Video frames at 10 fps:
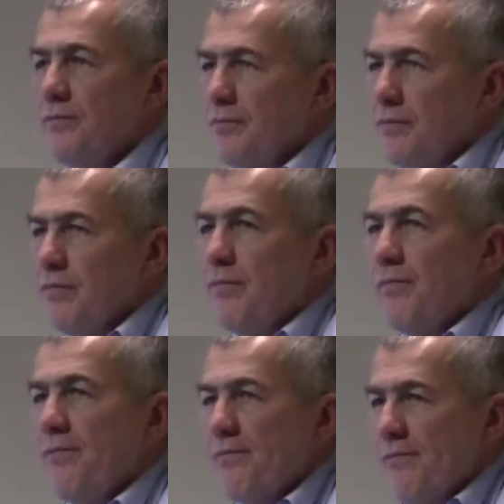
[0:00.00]

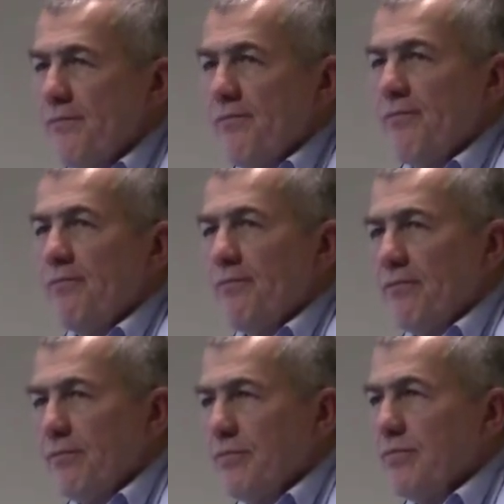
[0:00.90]

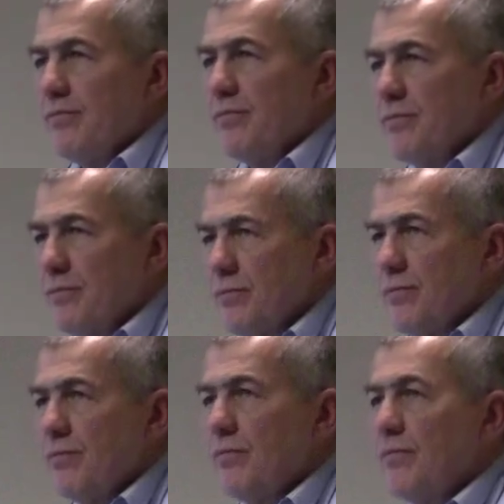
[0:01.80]

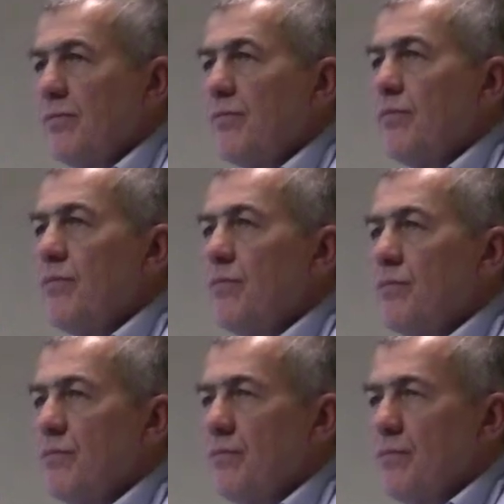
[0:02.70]

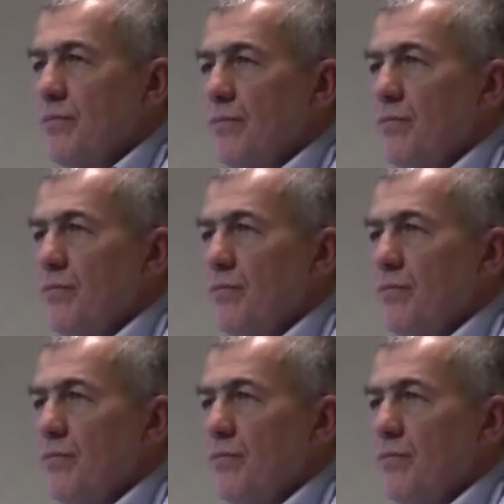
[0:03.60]
Nobody speaks.